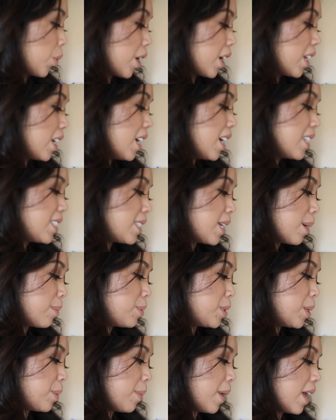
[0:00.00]
We're gonna
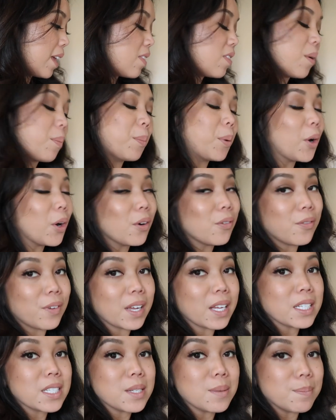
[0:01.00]
attempt to make the
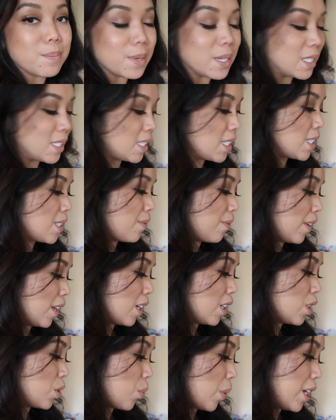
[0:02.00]
perfect Mrs.
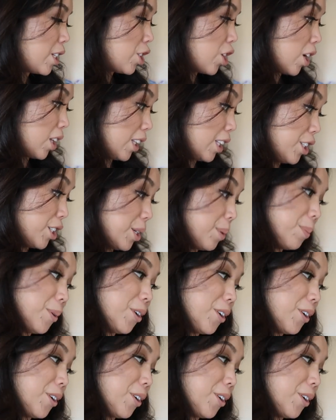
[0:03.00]
Fields white chocolate chip